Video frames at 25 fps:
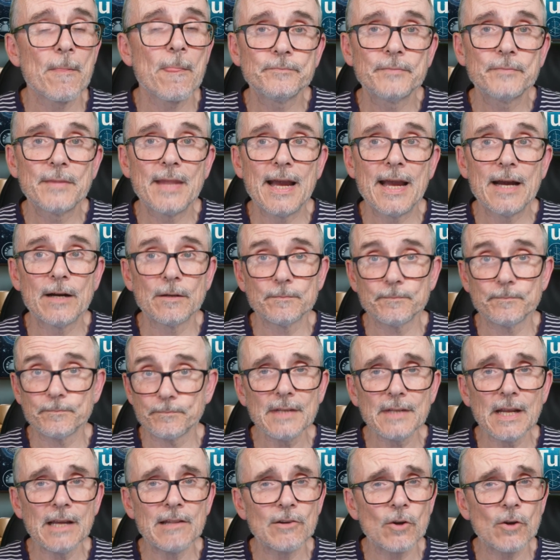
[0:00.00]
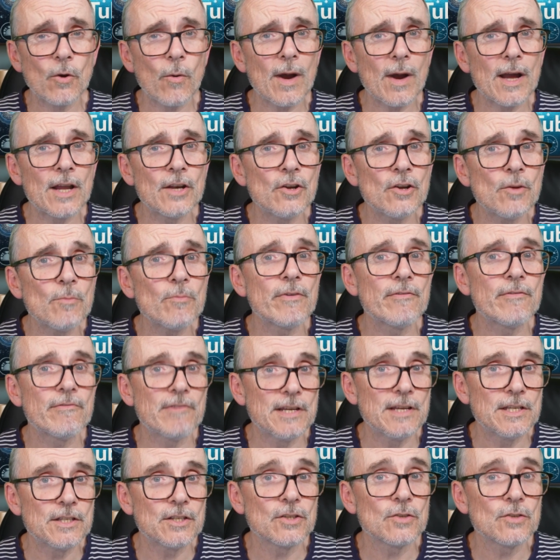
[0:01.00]
Now, there are quite a number of
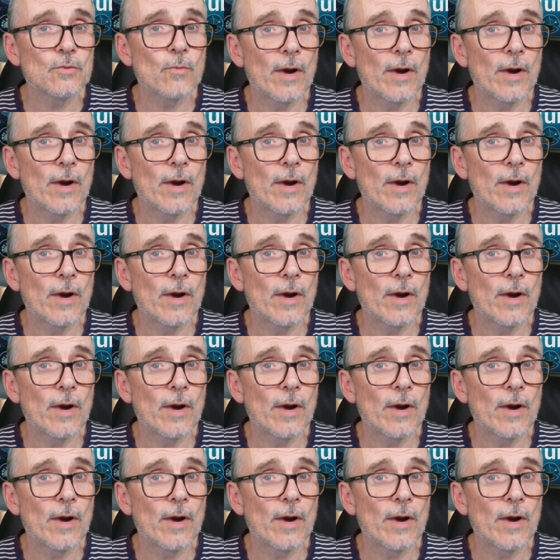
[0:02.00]
reasons